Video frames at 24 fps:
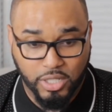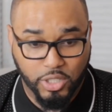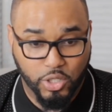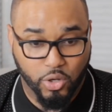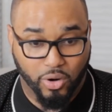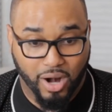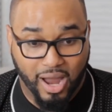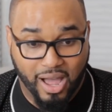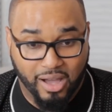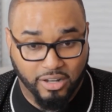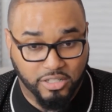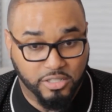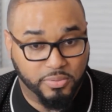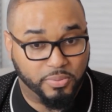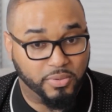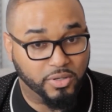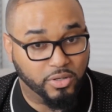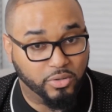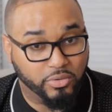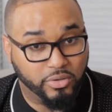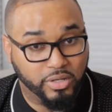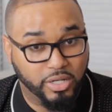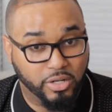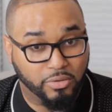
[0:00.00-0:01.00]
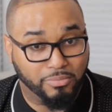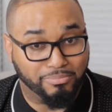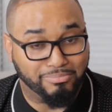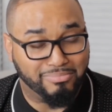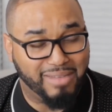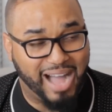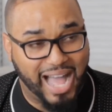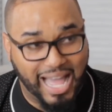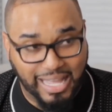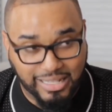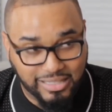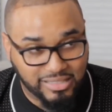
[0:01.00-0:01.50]
your entrepreneurial
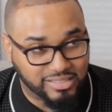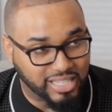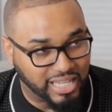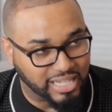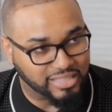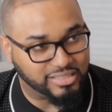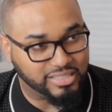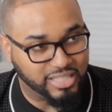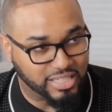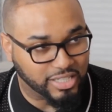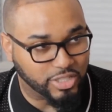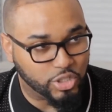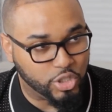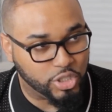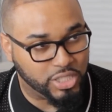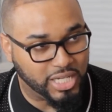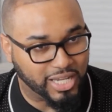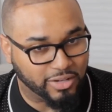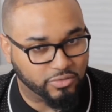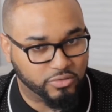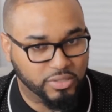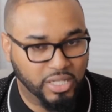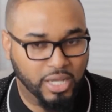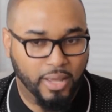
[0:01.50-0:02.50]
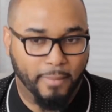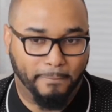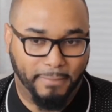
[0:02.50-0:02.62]
mindset is going to shift